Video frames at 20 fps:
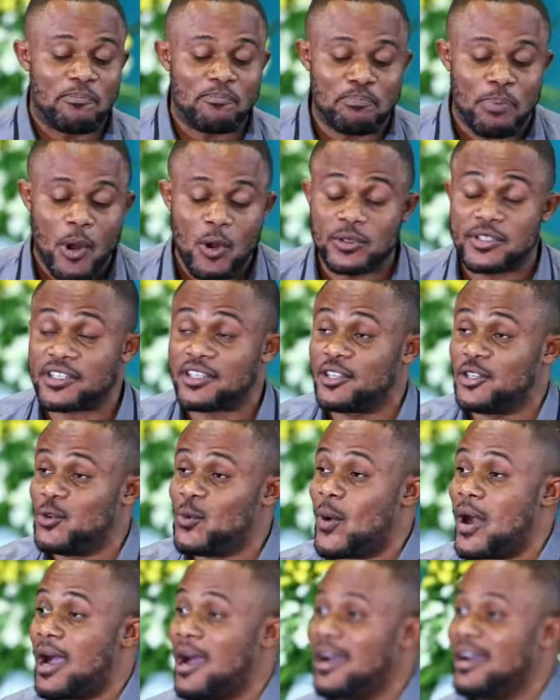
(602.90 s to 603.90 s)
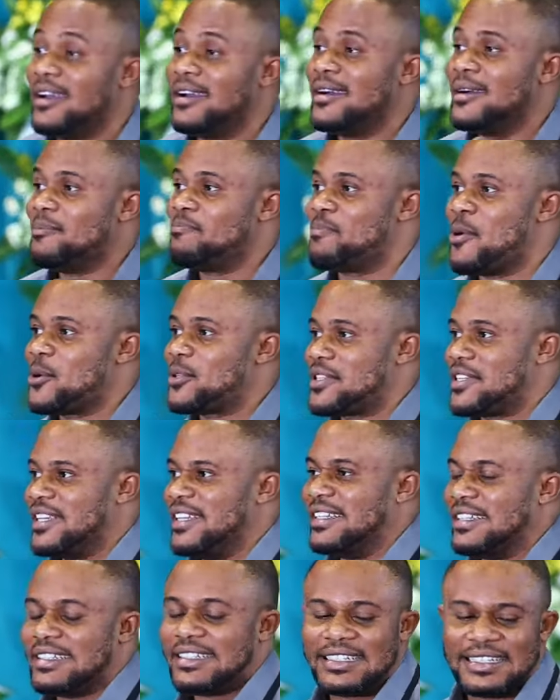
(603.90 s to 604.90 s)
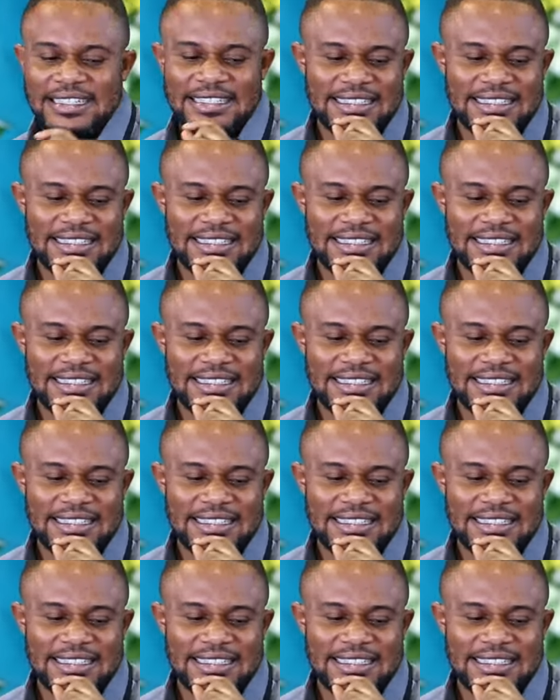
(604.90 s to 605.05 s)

the post you are posting.